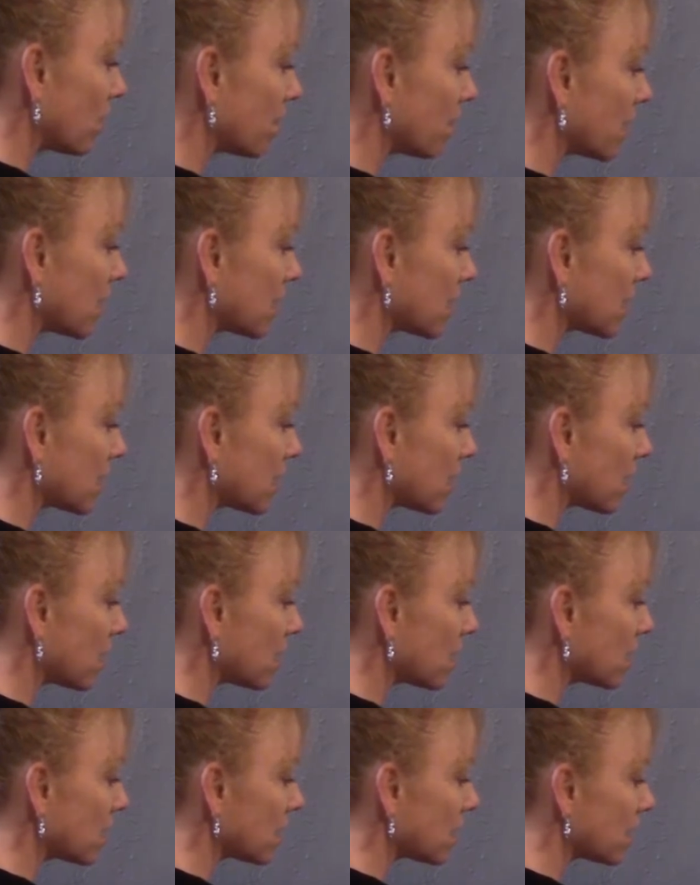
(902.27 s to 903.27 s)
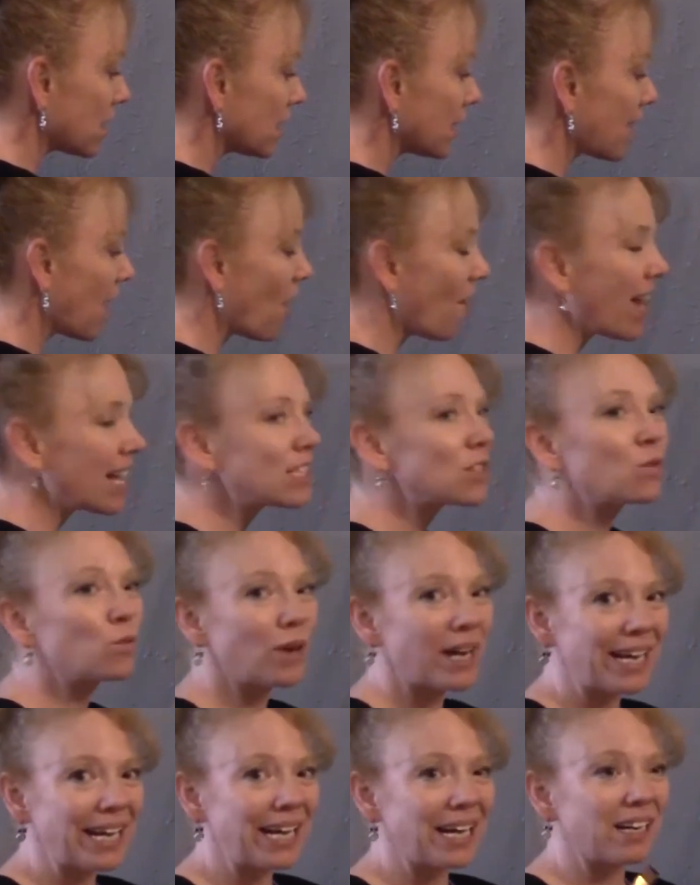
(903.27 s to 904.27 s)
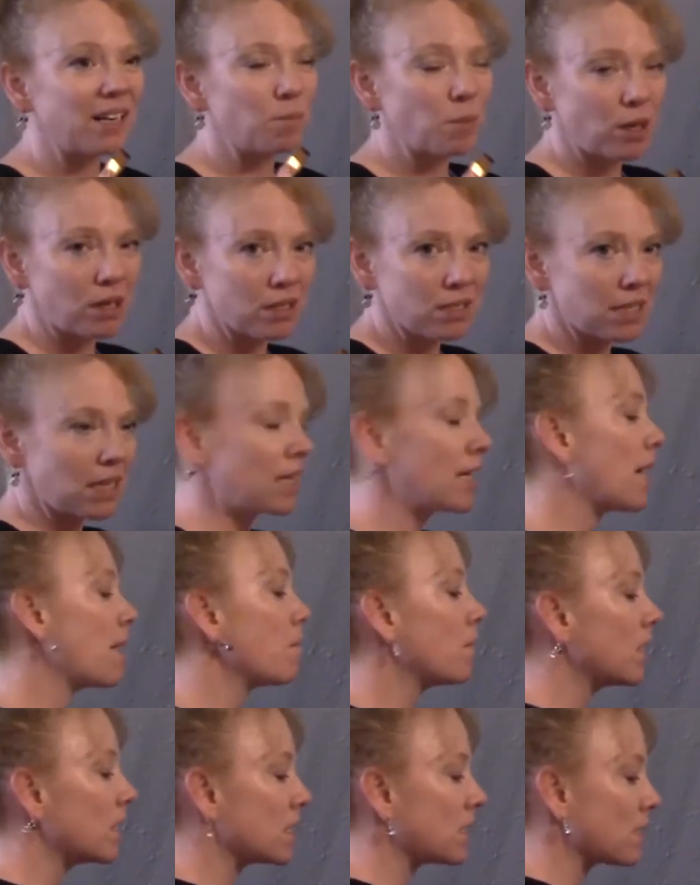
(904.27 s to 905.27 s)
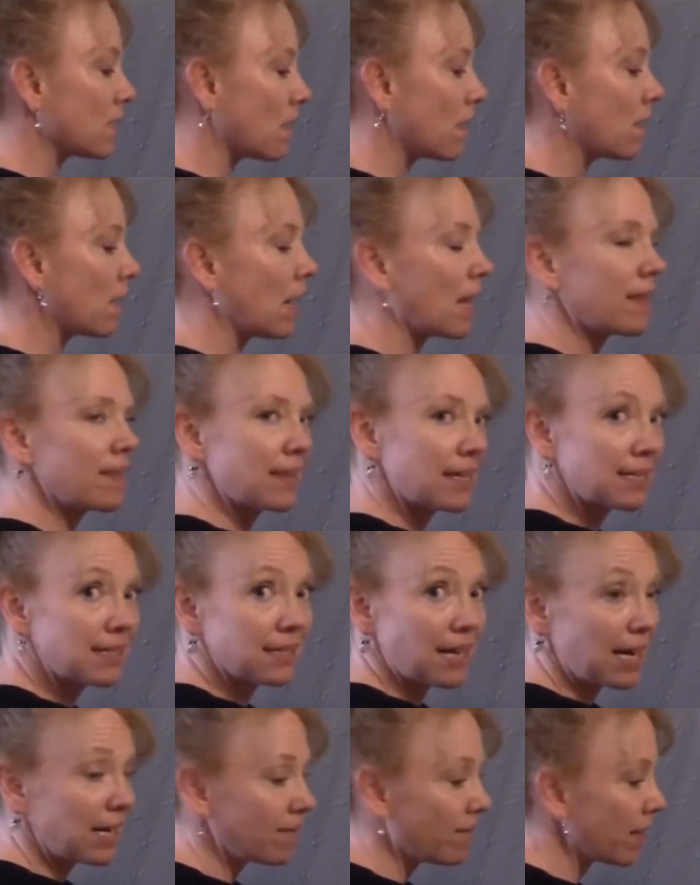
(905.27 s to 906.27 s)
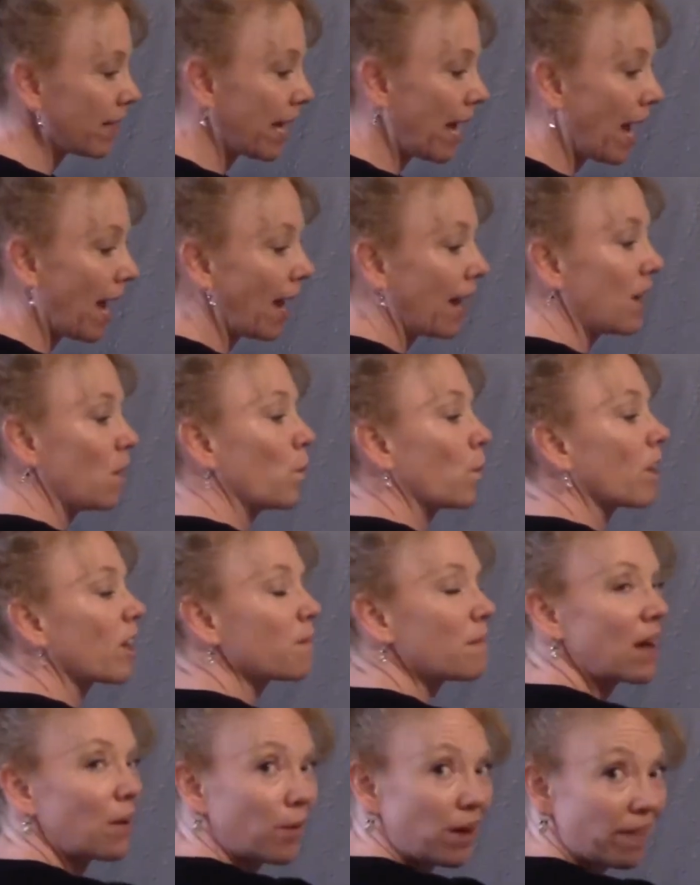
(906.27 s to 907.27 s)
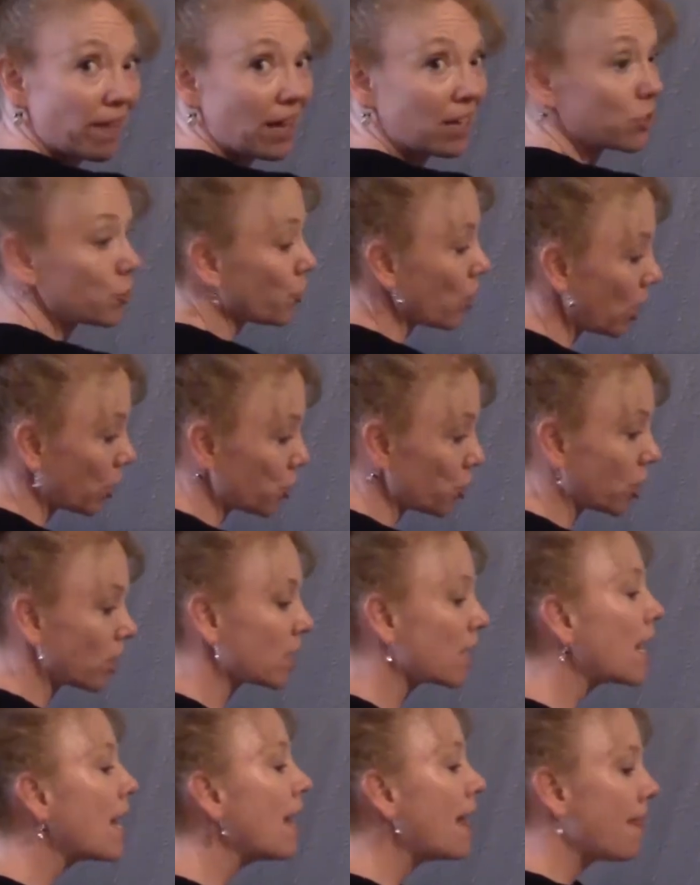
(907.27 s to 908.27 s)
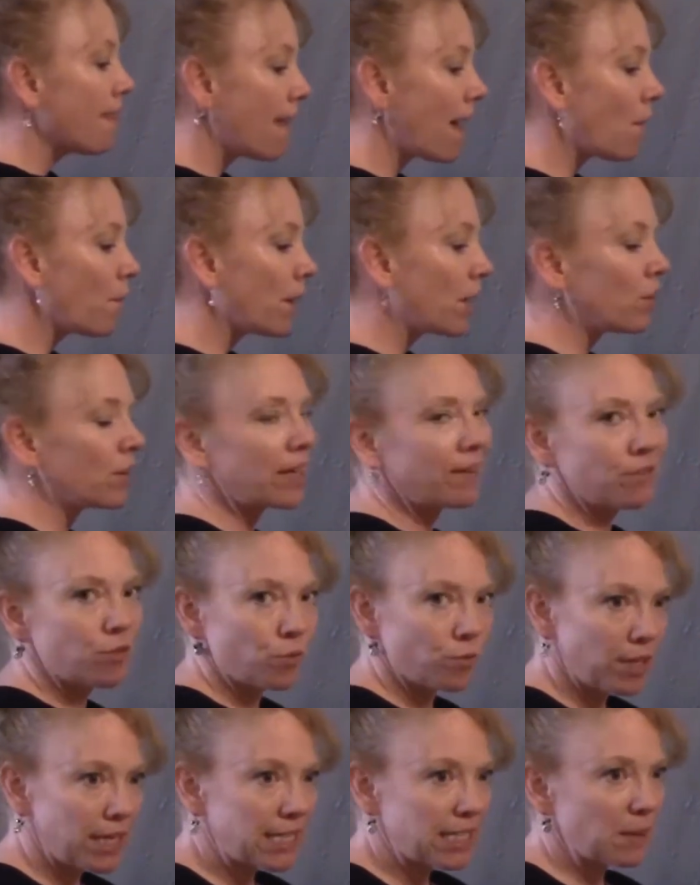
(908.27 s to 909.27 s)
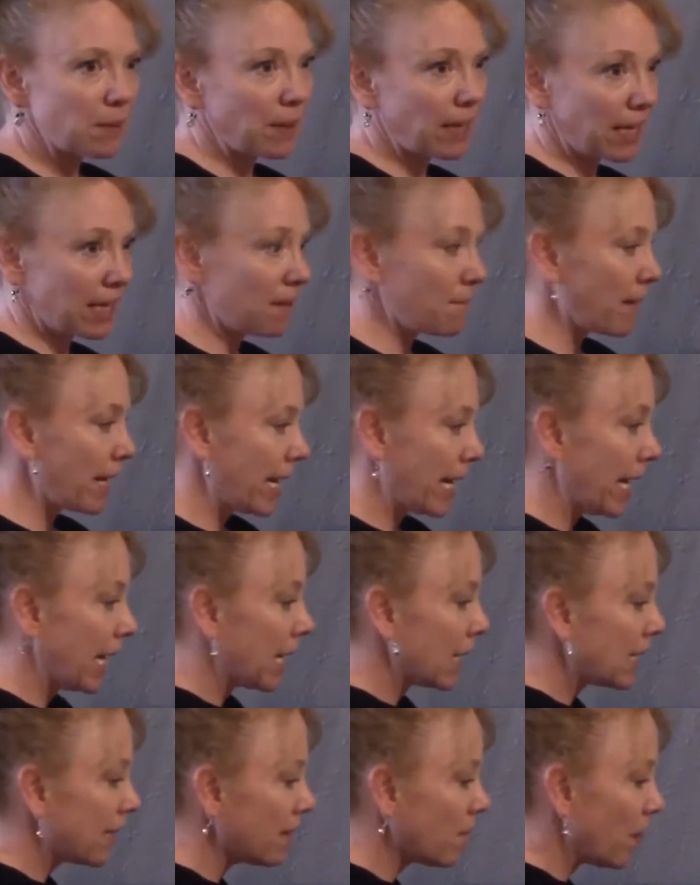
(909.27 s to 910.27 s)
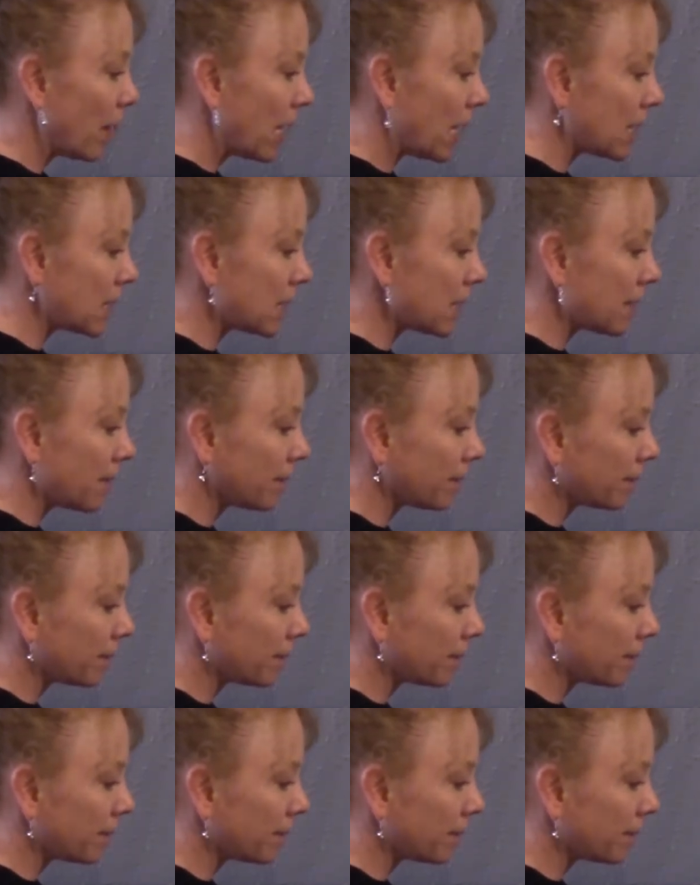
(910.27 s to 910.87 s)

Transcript: I'm going to start. Now as a right-handed person, I'm going to start on this side of the cat and work my way that direction. That way I don't have to risk getting my hand in the paint.